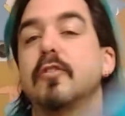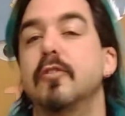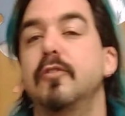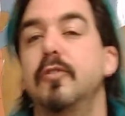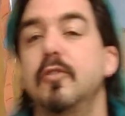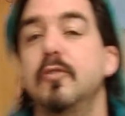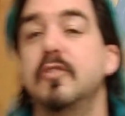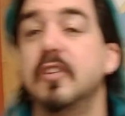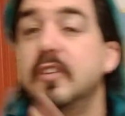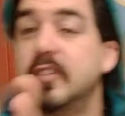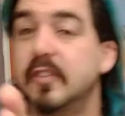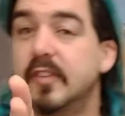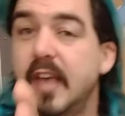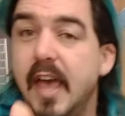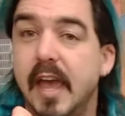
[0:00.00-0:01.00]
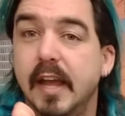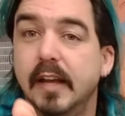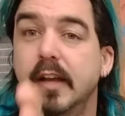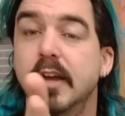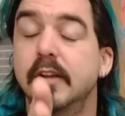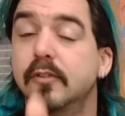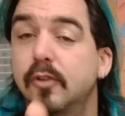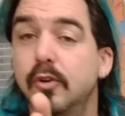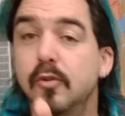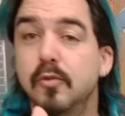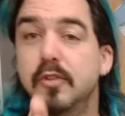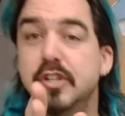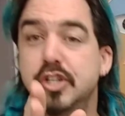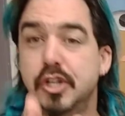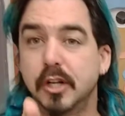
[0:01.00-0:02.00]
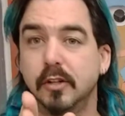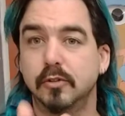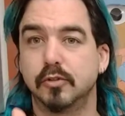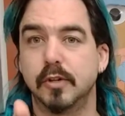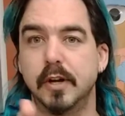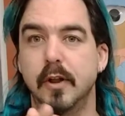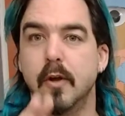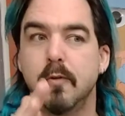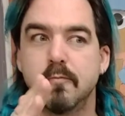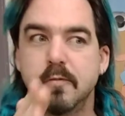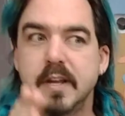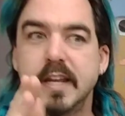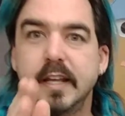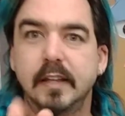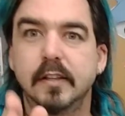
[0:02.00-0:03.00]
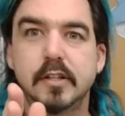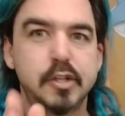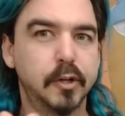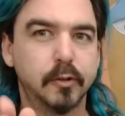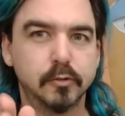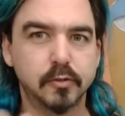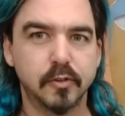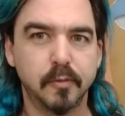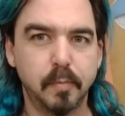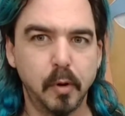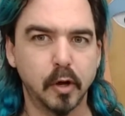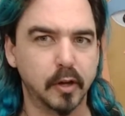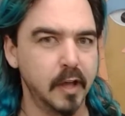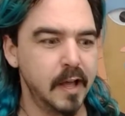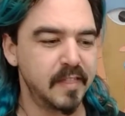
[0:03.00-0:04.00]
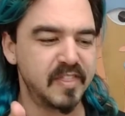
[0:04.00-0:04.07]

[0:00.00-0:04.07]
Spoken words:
Seuss is saying to the children, reading the children's book,